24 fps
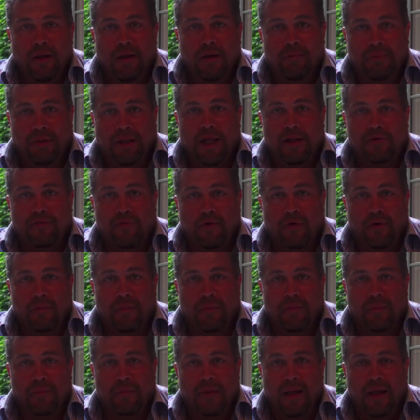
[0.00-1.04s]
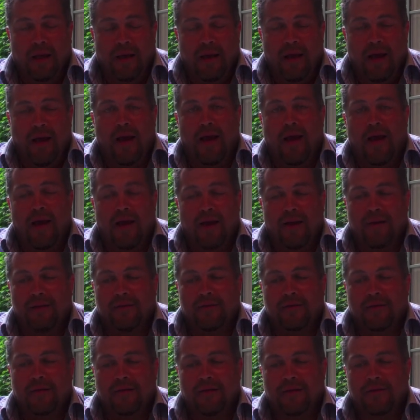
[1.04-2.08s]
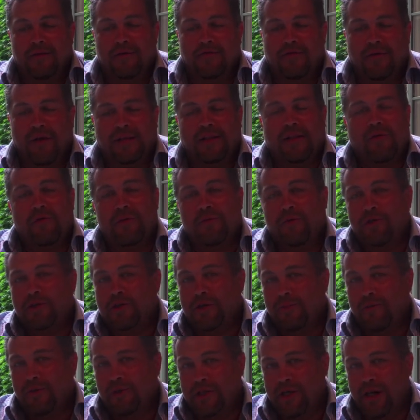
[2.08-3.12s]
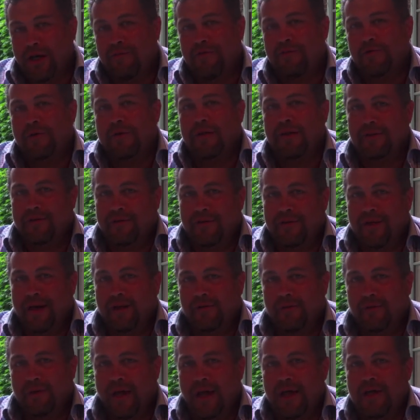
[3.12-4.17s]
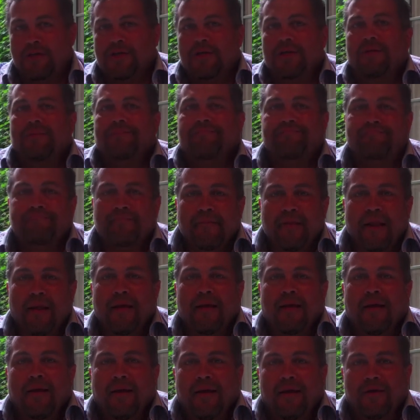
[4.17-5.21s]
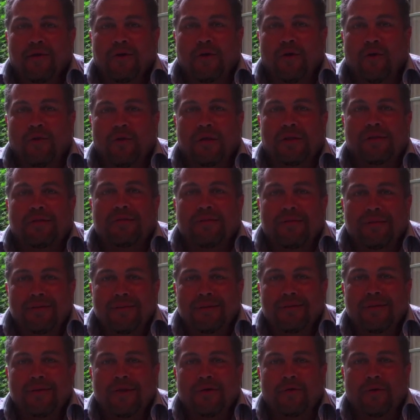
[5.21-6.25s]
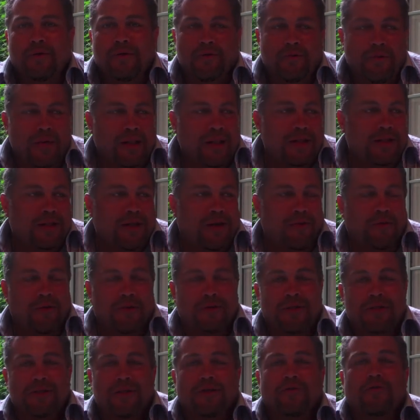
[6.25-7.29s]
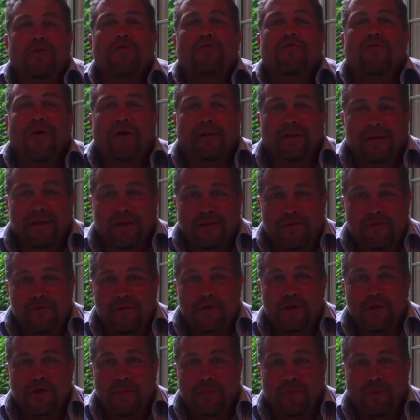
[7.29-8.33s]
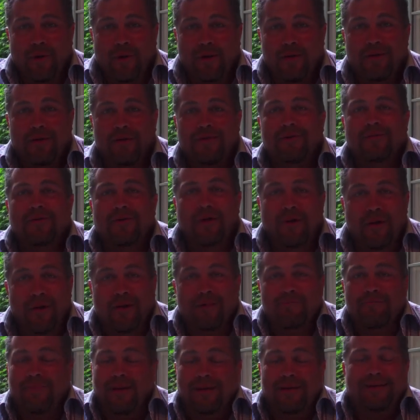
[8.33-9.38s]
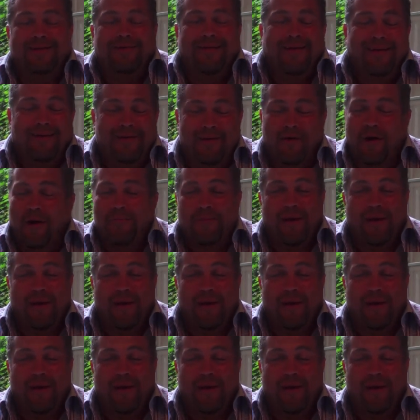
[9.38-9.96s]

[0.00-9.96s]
platform. And the fact that we put so much effort into that location, you know what? You know, in the real estate world, they say don't fall in love with gyprock. But, you know, I'm